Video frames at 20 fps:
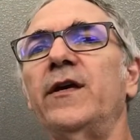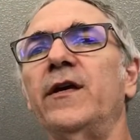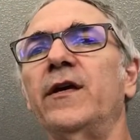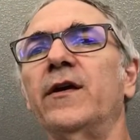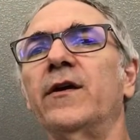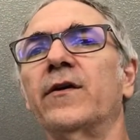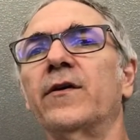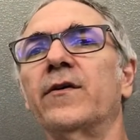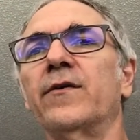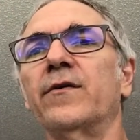
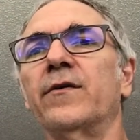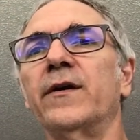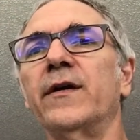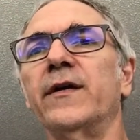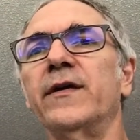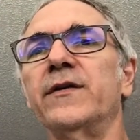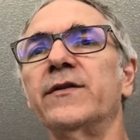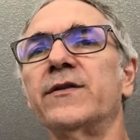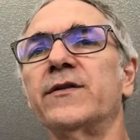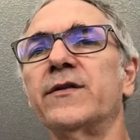here
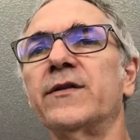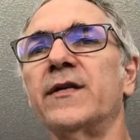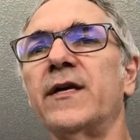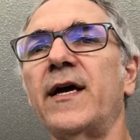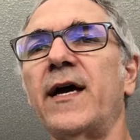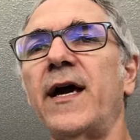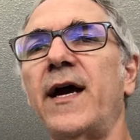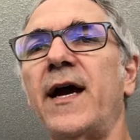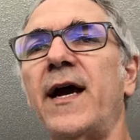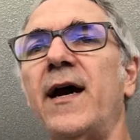is
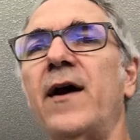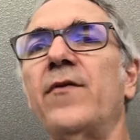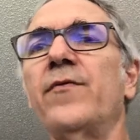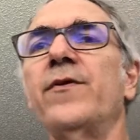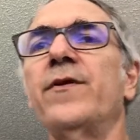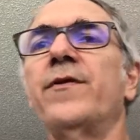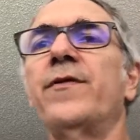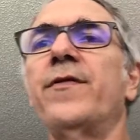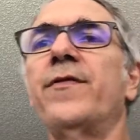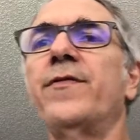how
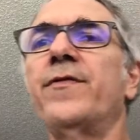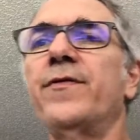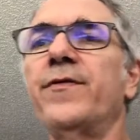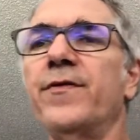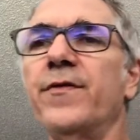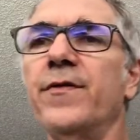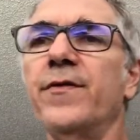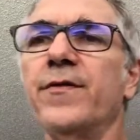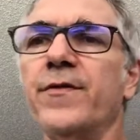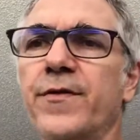the th-
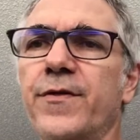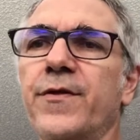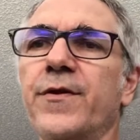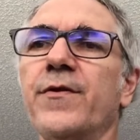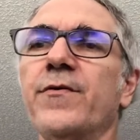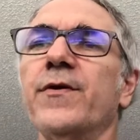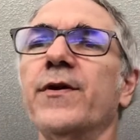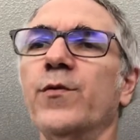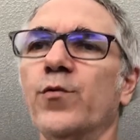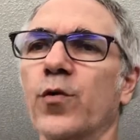
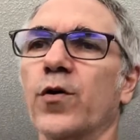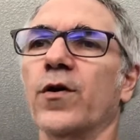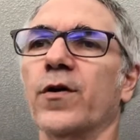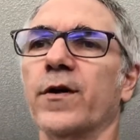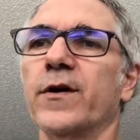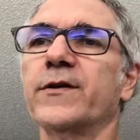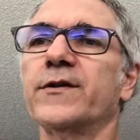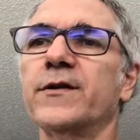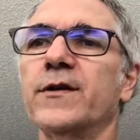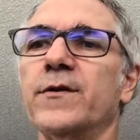theory
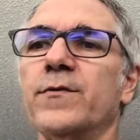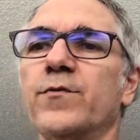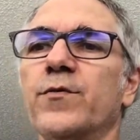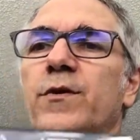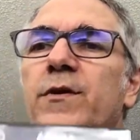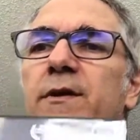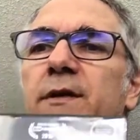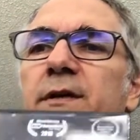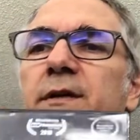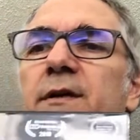works,
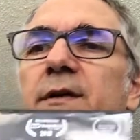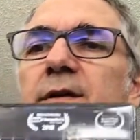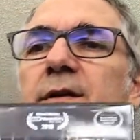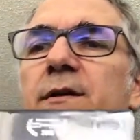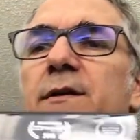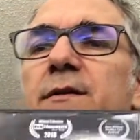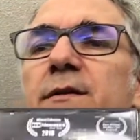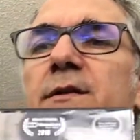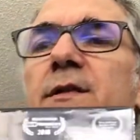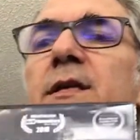really
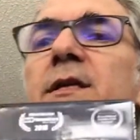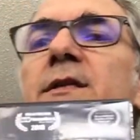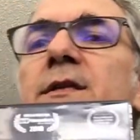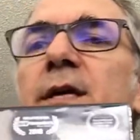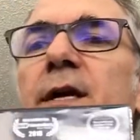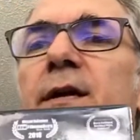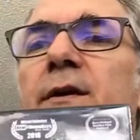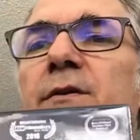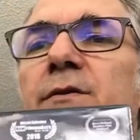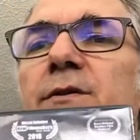
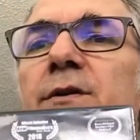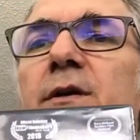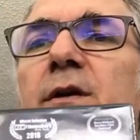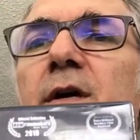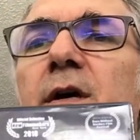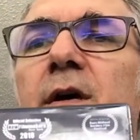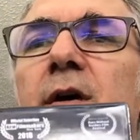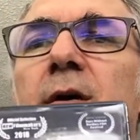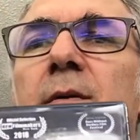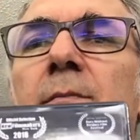details
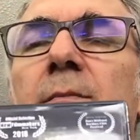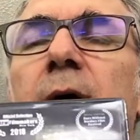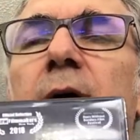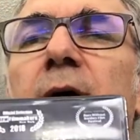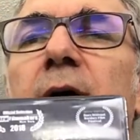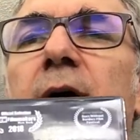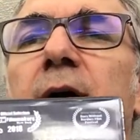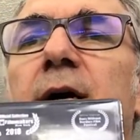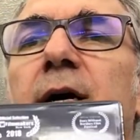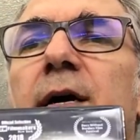
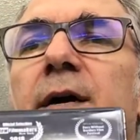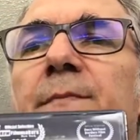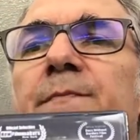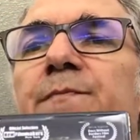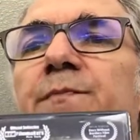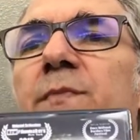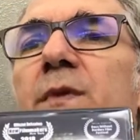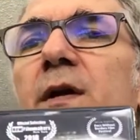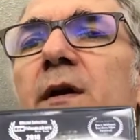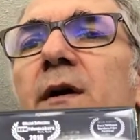by
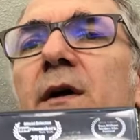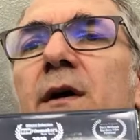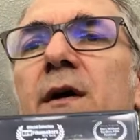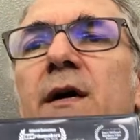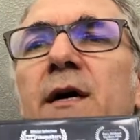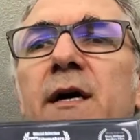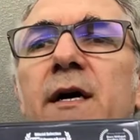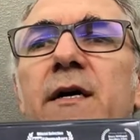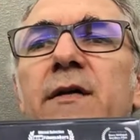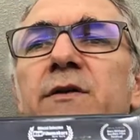um,
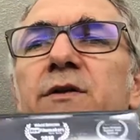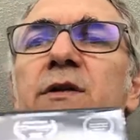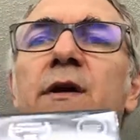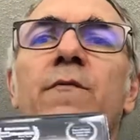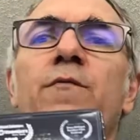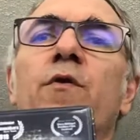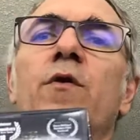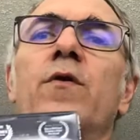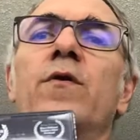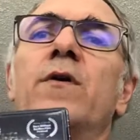uh,
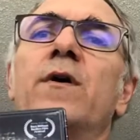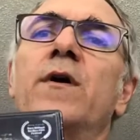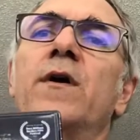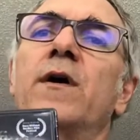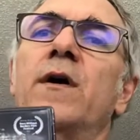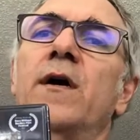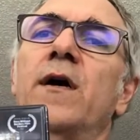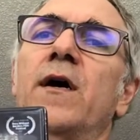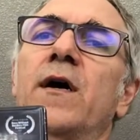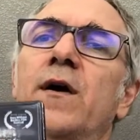several
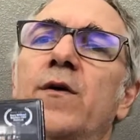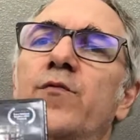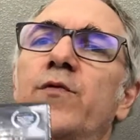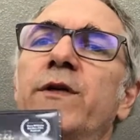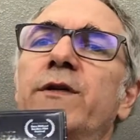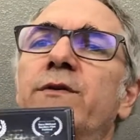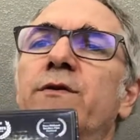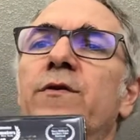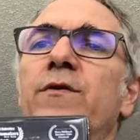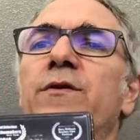uh,
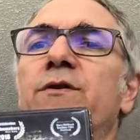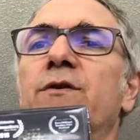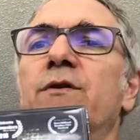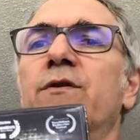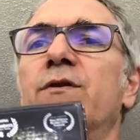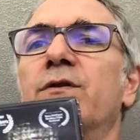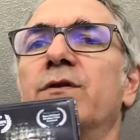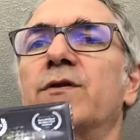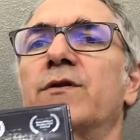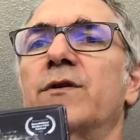
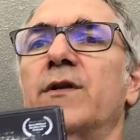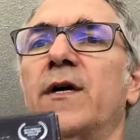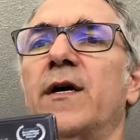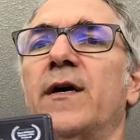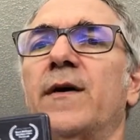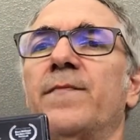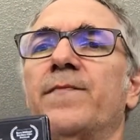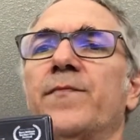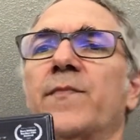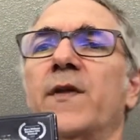researchers
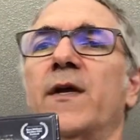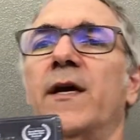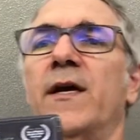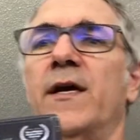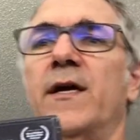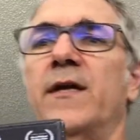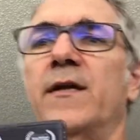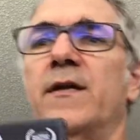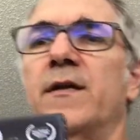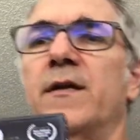um,
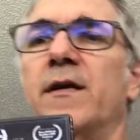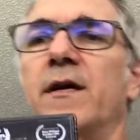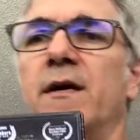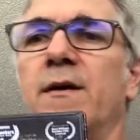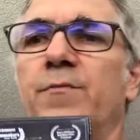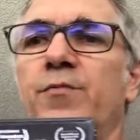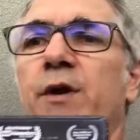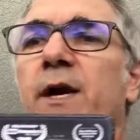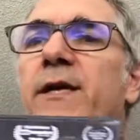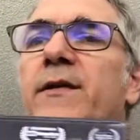and uh,
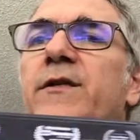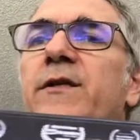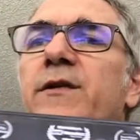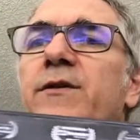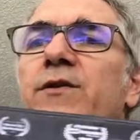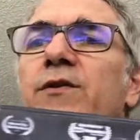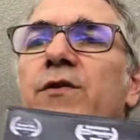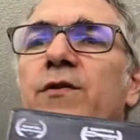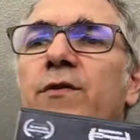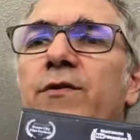
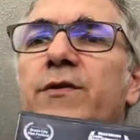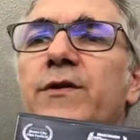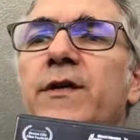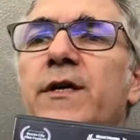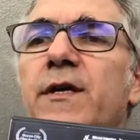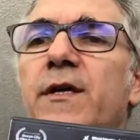practitioners